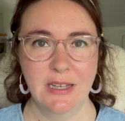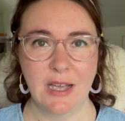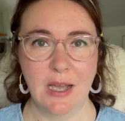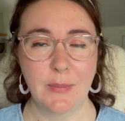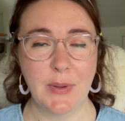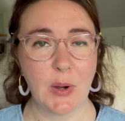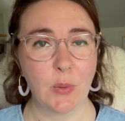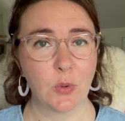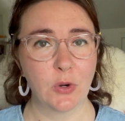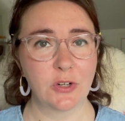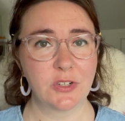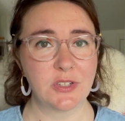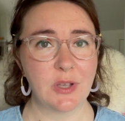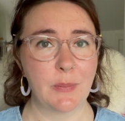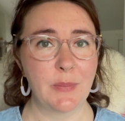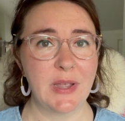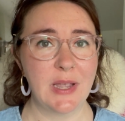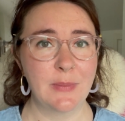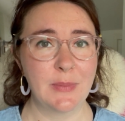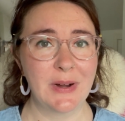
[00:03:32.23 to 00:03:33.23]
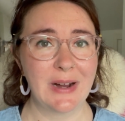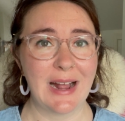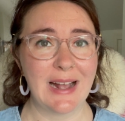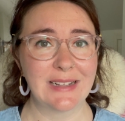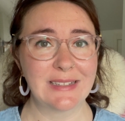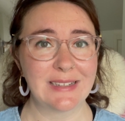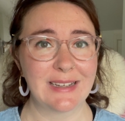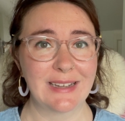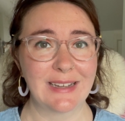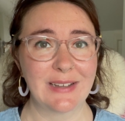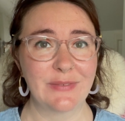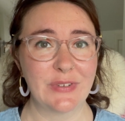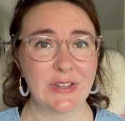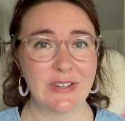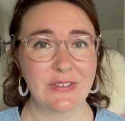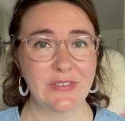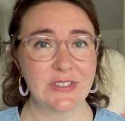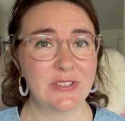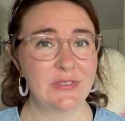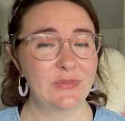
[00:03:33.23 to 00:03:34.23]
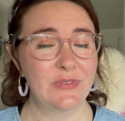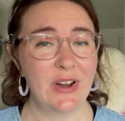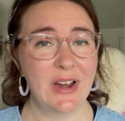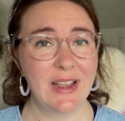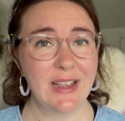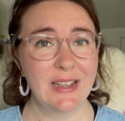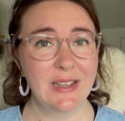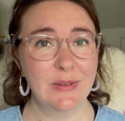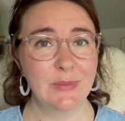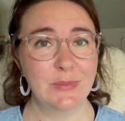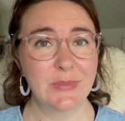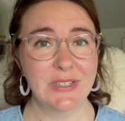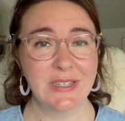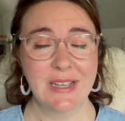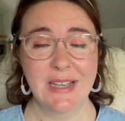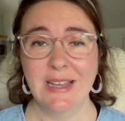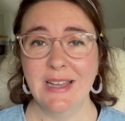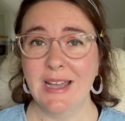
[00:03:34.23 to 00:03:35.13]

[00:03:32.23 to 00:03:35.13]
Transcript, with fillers: about works on paper asking if it is framed,